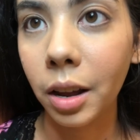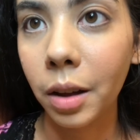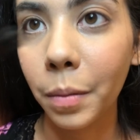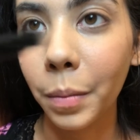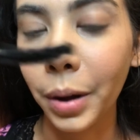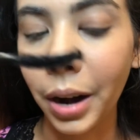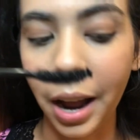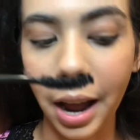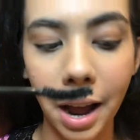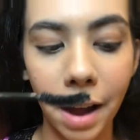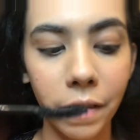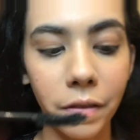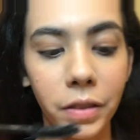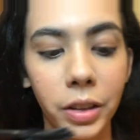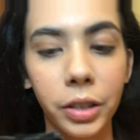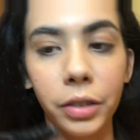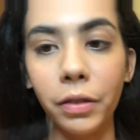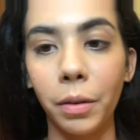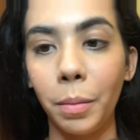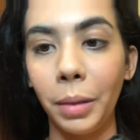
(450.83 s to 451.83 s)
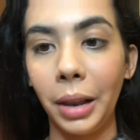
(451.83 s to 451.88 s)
But I have this from